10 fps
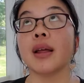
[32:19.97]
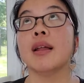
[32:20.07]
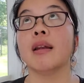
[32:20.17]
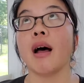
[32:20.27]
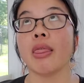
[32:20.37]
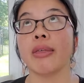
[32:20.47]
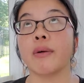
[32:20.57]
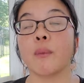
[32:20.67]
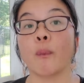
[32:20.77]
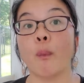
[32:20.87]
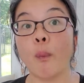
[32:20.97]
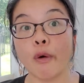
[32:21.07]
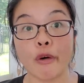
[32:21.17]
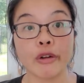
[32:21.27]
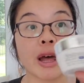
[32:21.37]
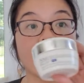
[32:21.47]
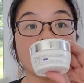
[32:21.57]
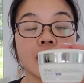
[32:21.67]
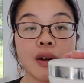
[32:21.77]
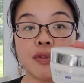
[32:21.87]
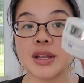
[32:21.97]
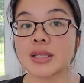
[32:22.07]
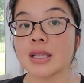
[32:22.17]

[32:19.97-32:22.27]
in the world. I love this.